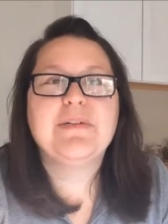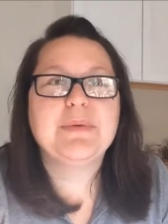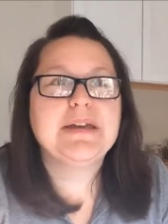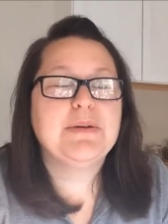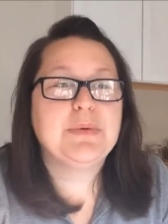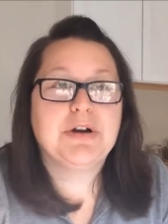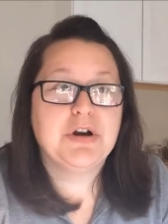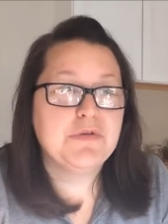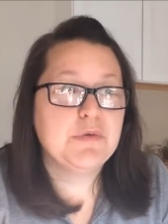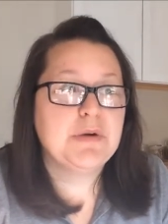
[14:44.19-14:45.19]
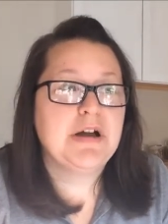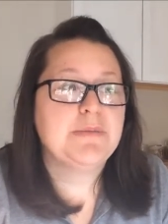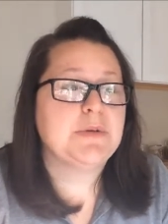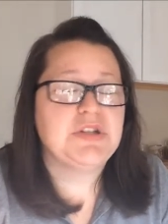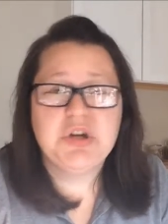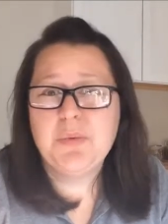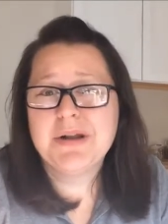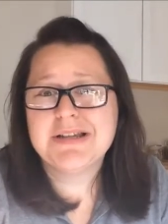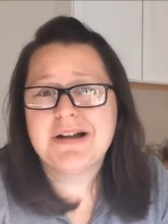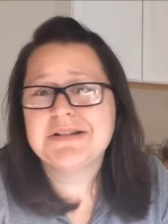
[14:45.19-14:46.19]
We we are overwhelmed. We don't
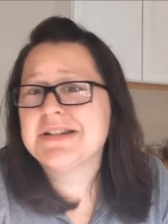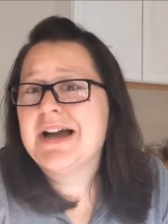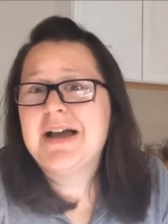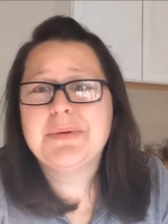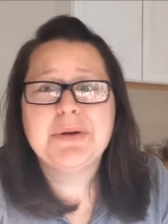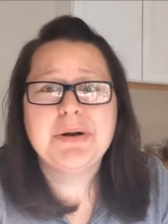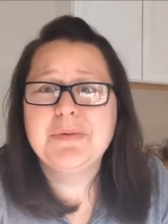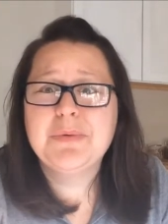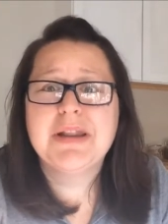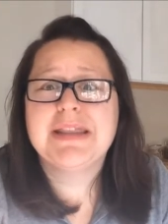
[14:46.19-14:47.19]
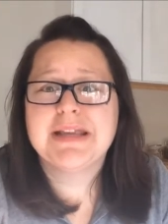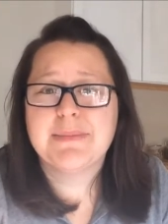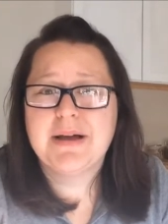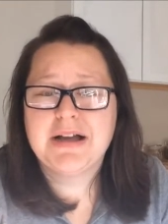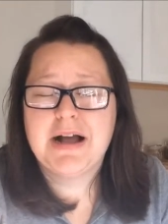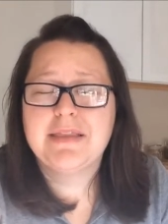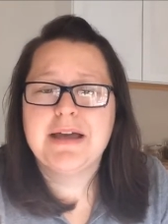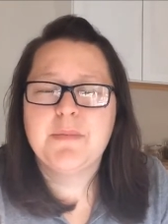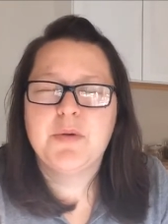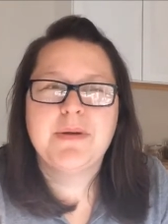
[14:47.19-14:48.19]
want to talk to God. We don't even want to think about God in
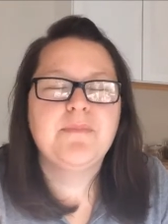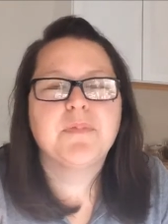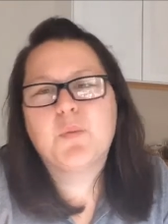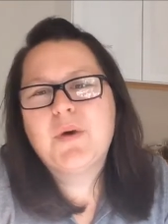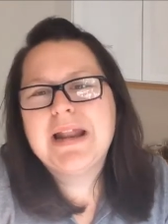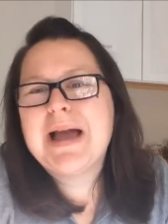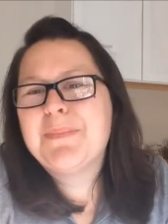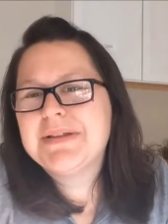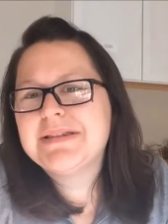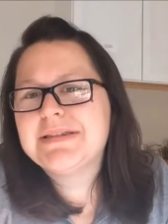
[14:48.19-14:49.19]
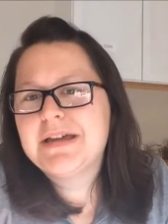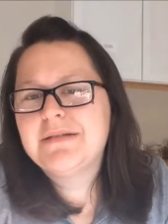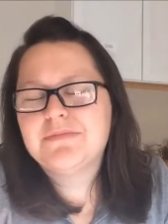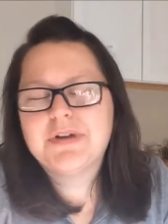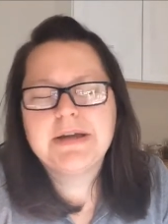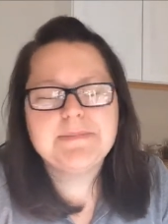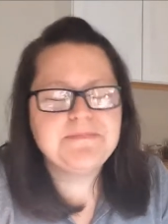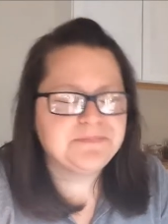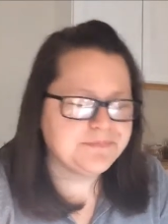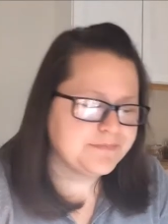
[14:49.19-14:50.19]
that moment. What happens then, right?
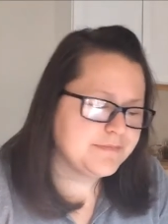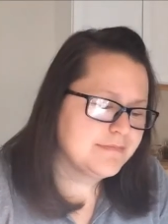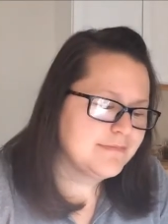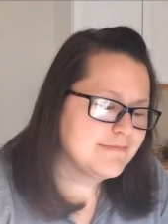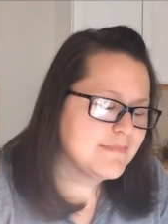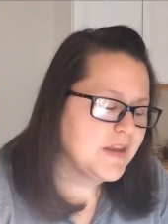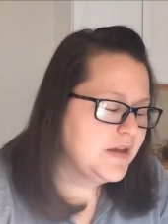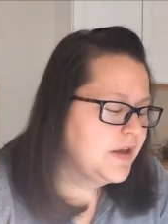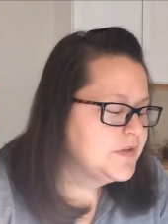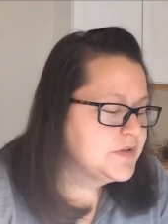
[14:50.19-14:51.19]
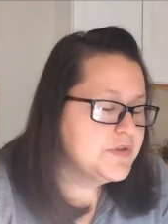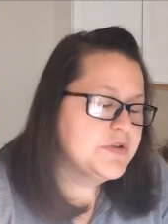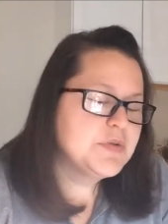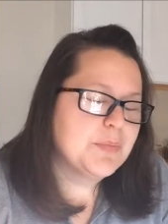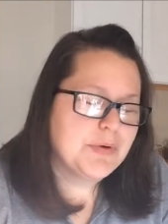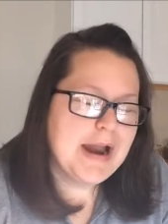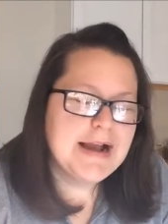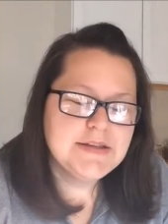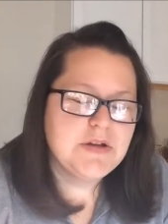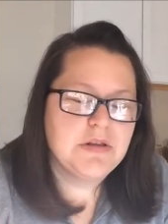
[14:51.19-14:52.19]
So there are some
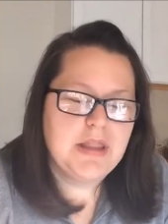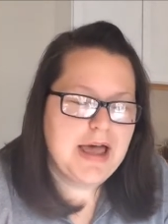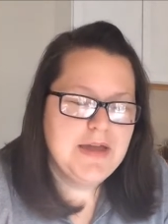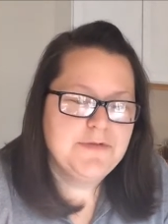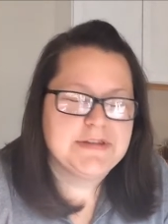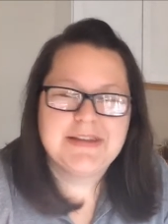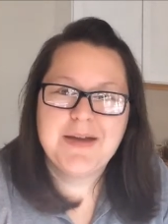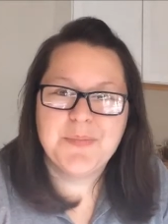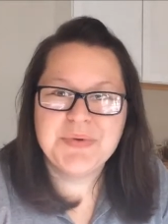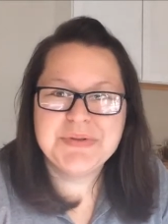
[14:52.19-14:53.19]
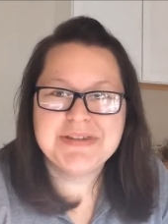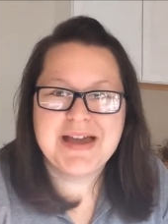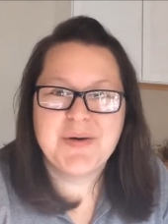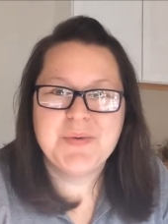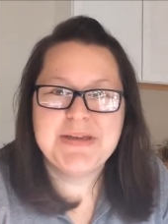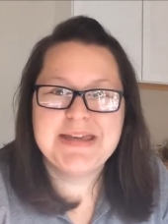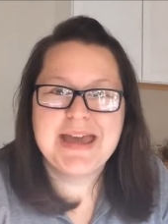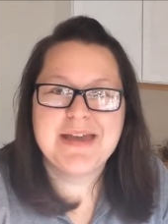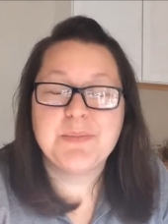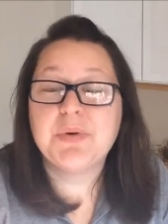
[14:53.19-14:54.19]
practical life examples that we
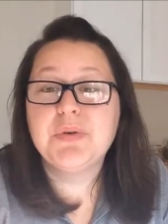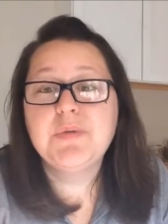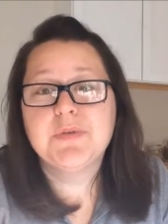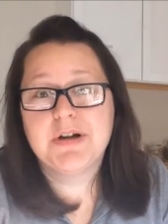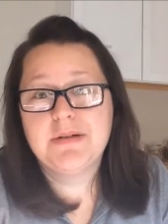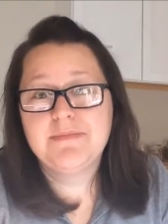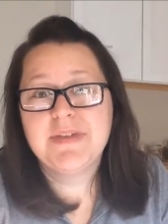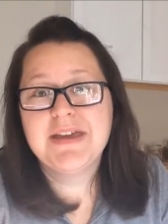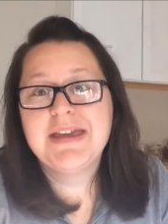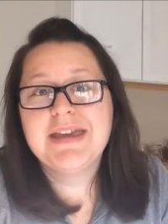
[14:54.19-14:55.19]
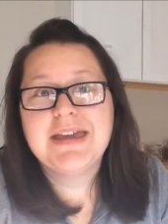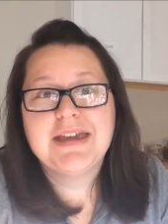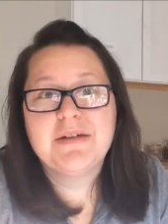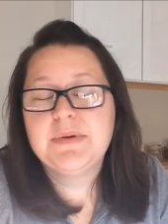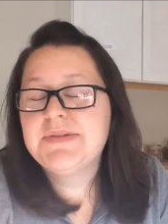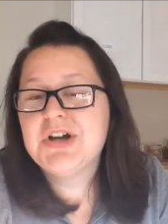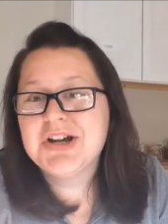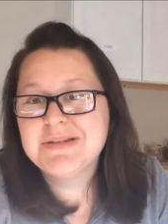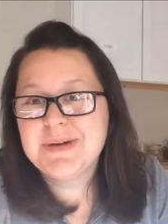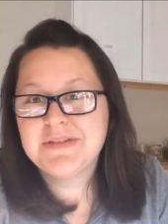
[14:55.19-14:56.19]
can pull from, and we've
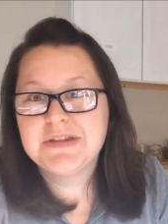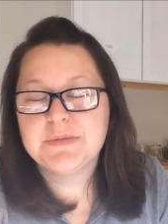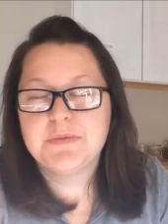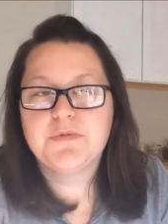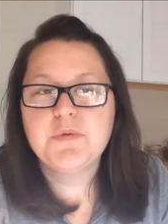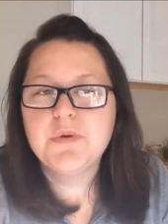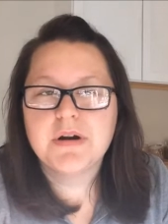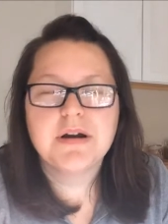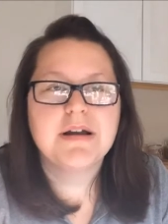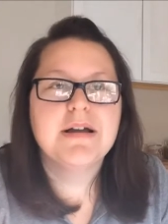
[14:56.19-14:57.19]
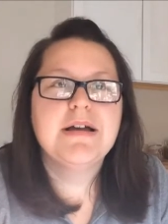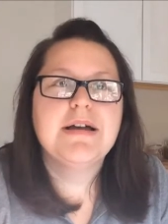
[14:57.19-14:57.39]
talked about these before.